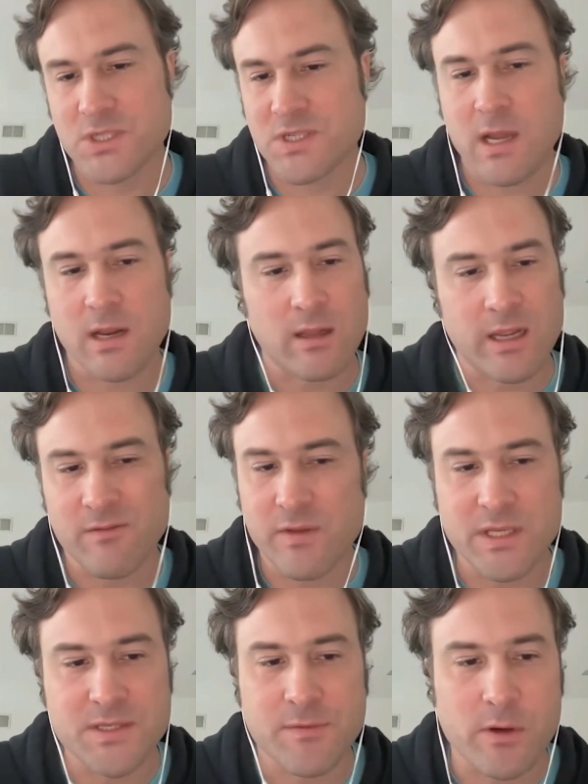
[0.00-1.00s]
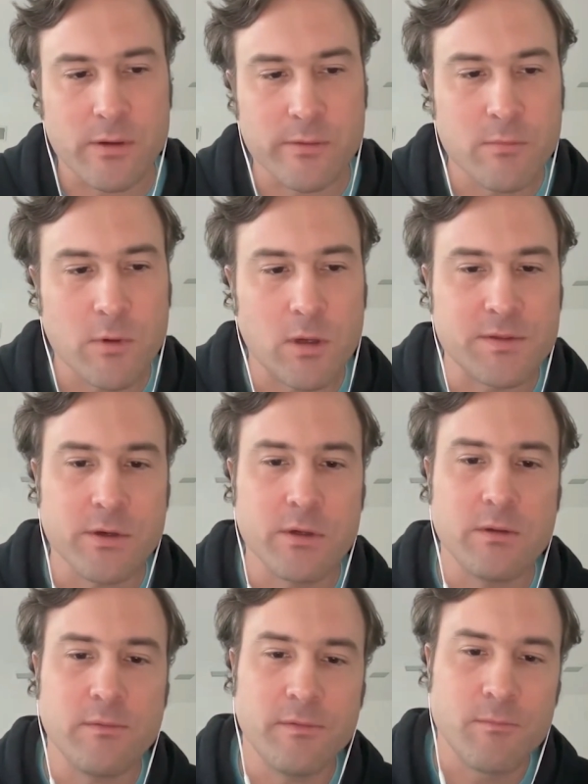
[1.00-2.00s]
Which is kind of like a vSphere
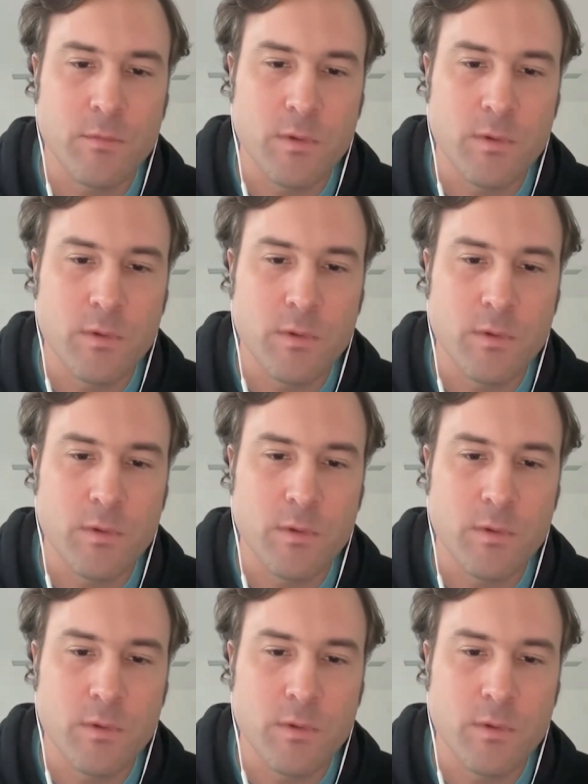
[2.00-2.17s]
alternative.